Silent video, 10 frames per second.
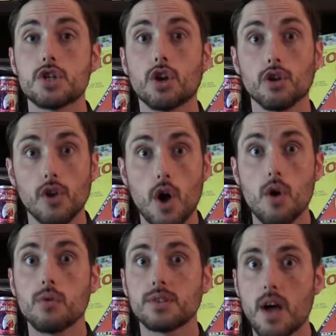to
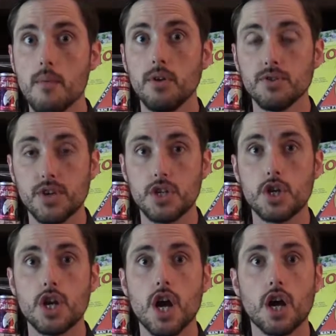low double digit